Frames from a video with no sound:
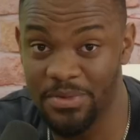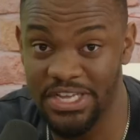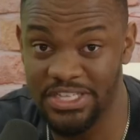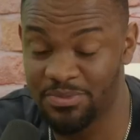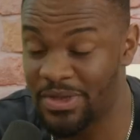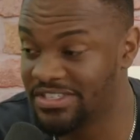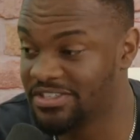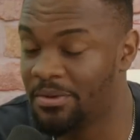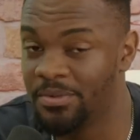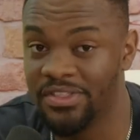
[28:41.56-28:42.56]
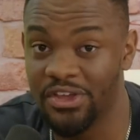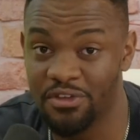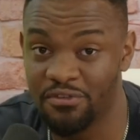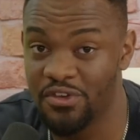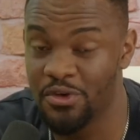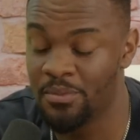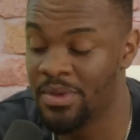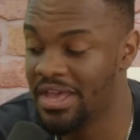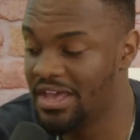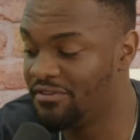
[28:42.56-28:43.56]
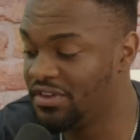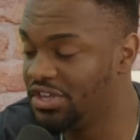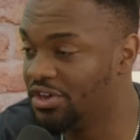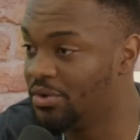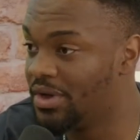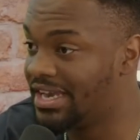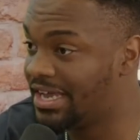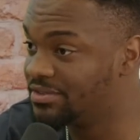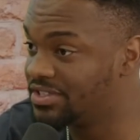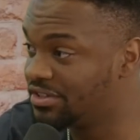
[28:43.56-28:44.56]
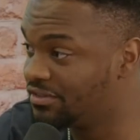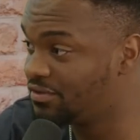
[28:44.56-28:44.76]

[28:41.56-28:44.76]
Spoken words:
coming in, Spencer's coming in. They're going to film a video announcing.